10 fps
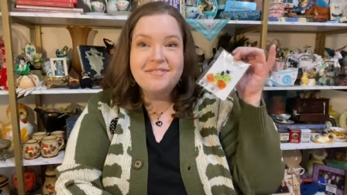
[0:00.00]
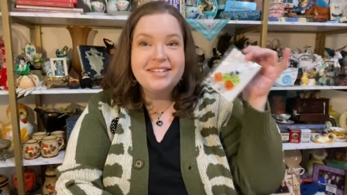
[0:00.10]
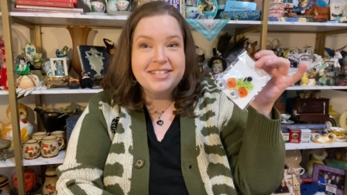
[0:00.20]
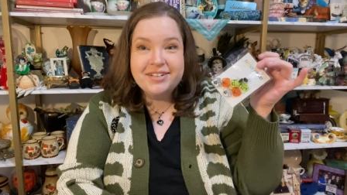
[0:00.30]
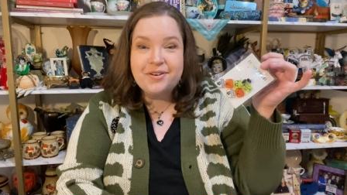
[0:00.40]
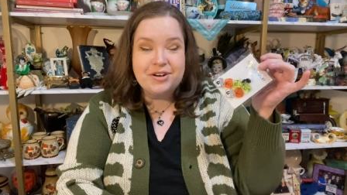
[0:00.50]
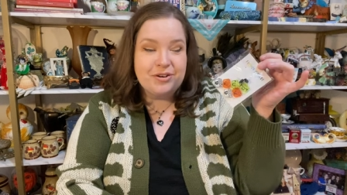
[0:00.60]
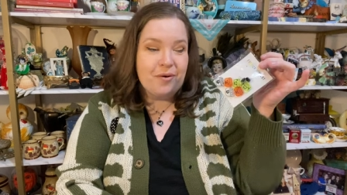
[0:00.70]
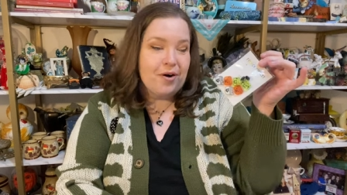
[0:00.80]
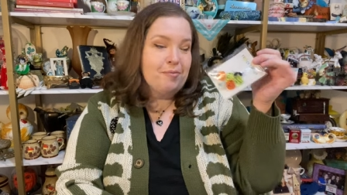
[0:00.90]
These are
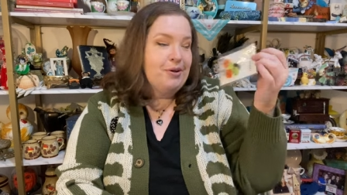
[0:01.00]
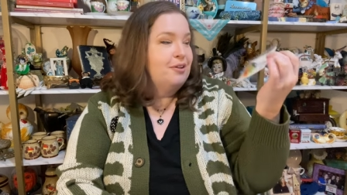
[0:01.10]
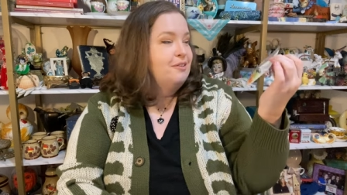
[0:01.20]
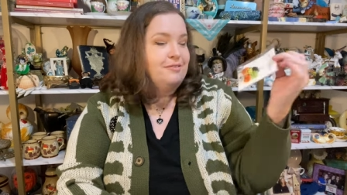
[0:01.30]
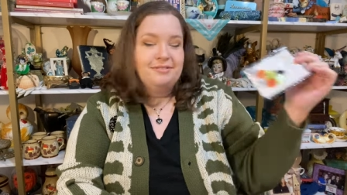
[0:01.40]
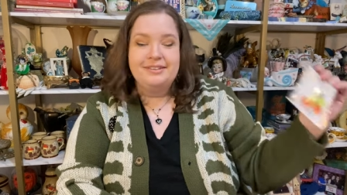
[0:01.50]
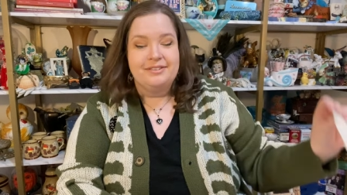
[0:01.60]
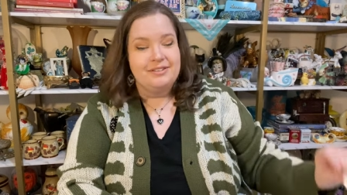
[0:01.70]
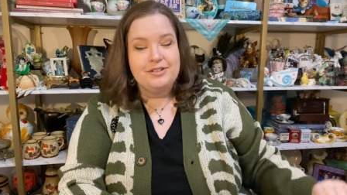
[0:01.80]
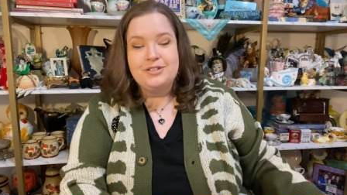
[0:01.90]
adorable.
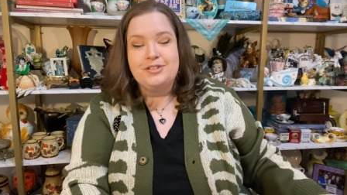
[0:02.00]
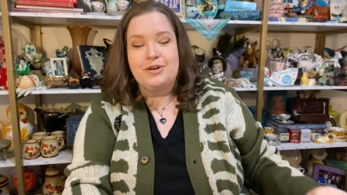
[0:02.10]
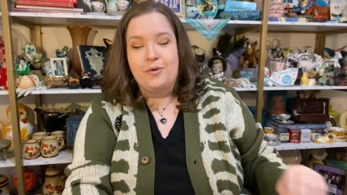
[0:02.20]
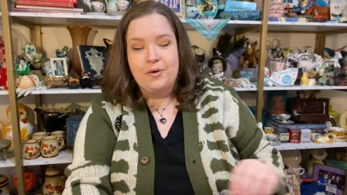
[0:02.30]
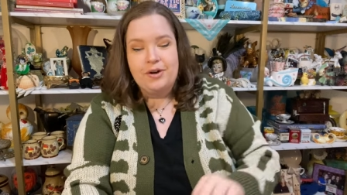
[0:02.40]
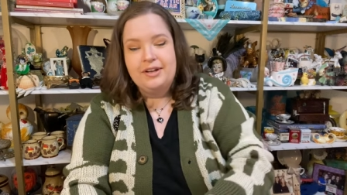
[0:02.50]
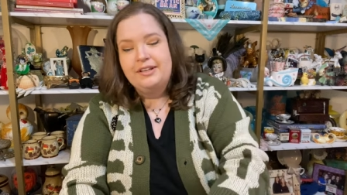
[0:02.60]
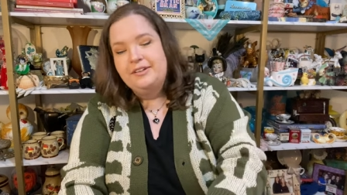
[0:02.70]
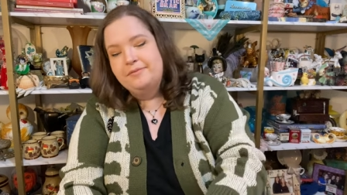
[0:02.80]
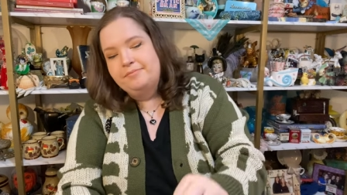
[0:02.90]
So good.